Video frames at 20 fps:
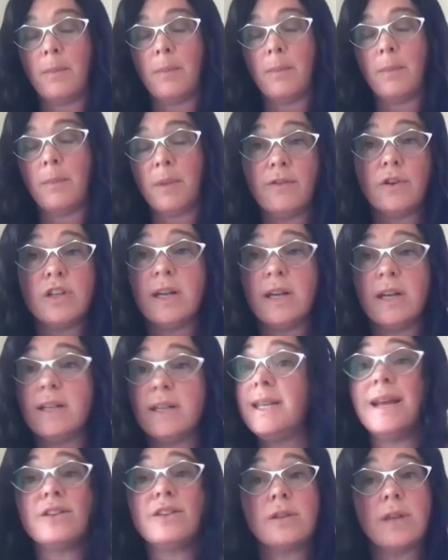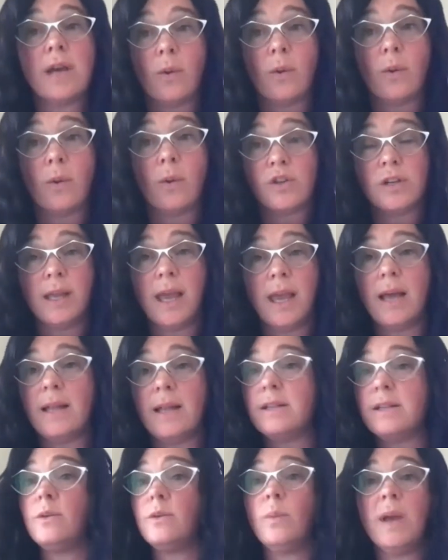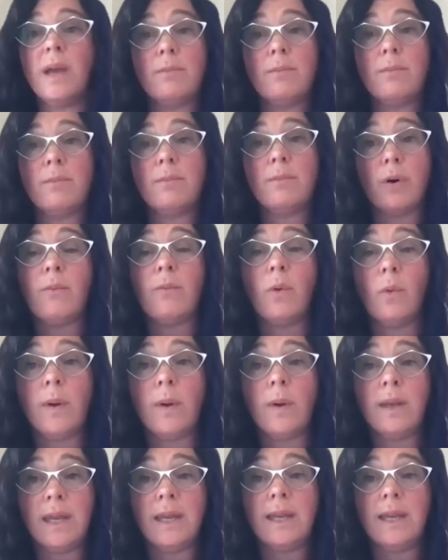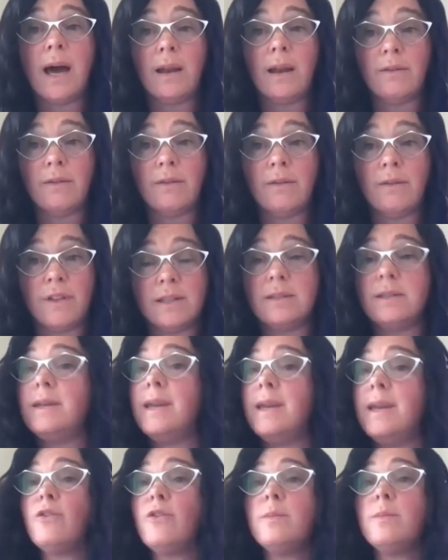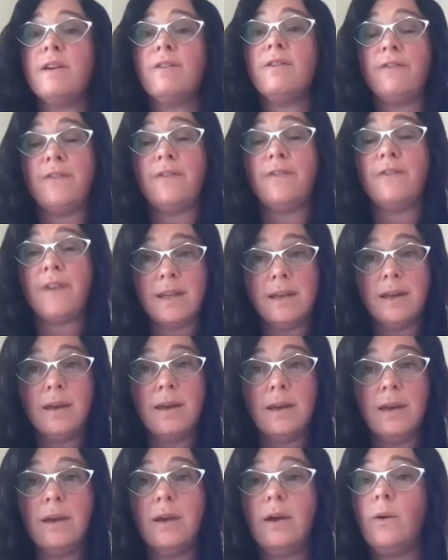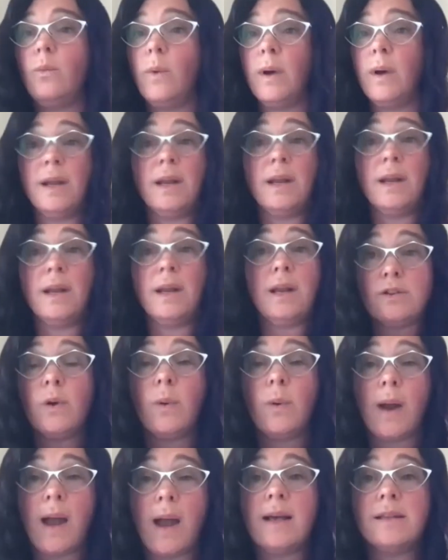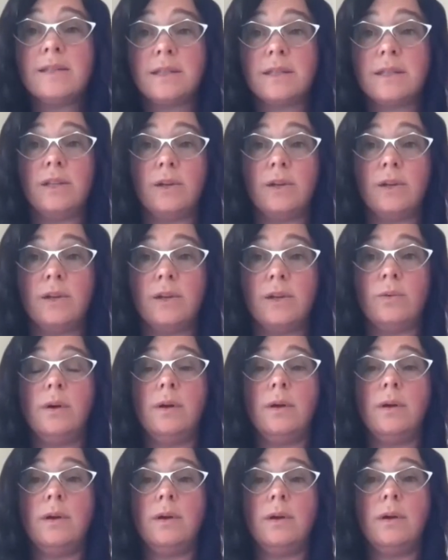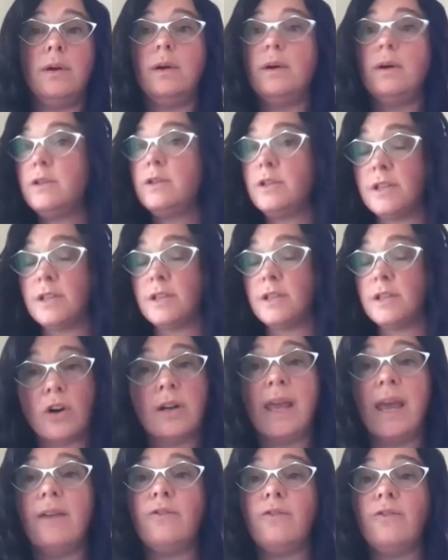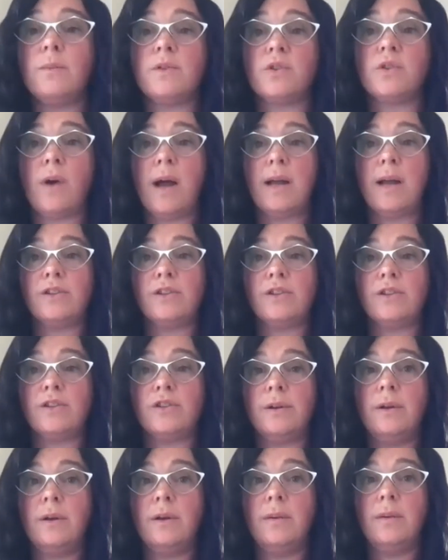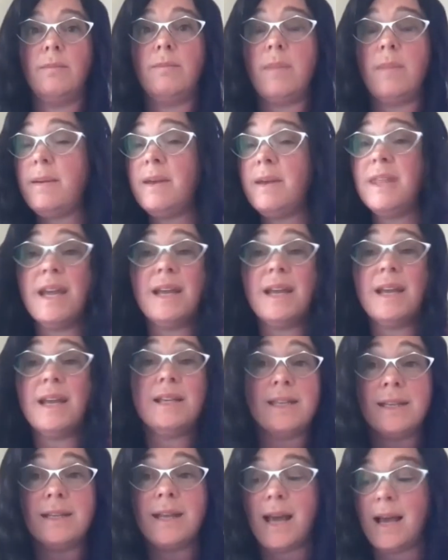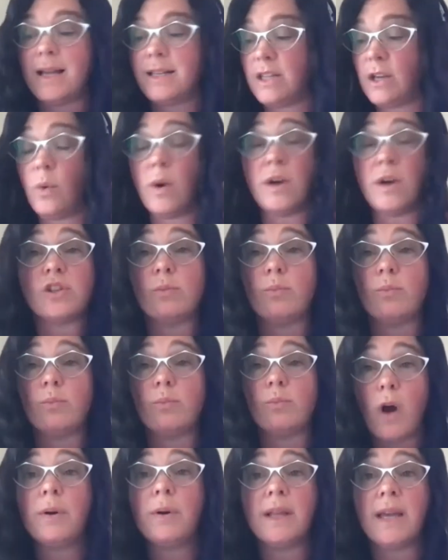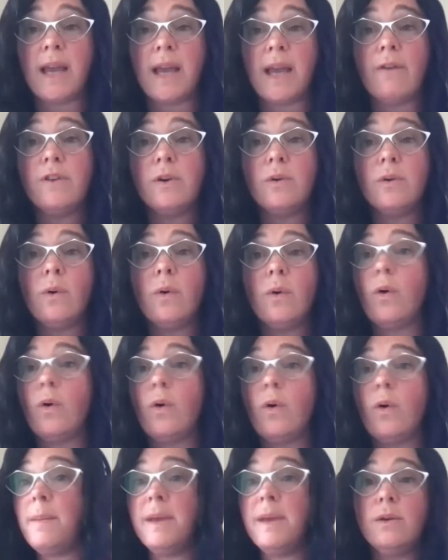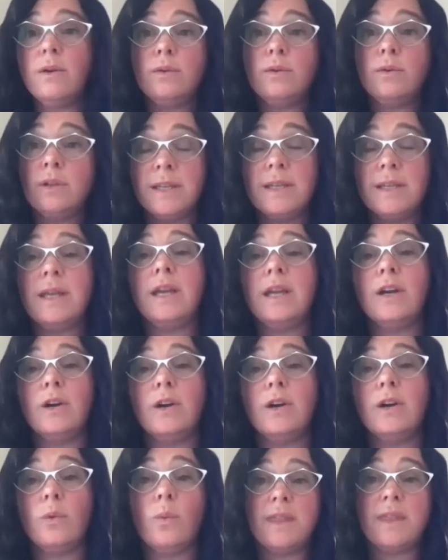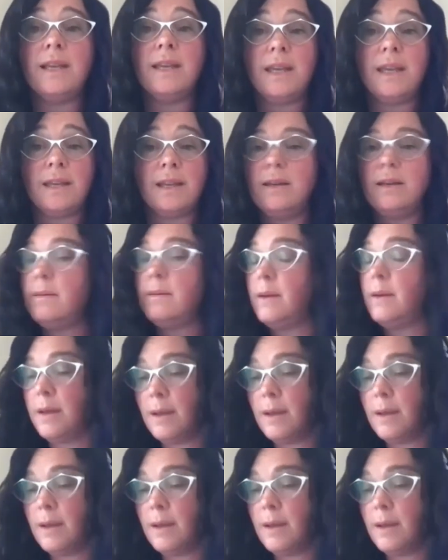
I'm going to give you a chance to answer that question again so that we can both get what we need out of this. Never be offended when an interviewer asks you to start again from scratch. Maybe they didn't ask the question properly of you, or maybe you didn't hear what they needed.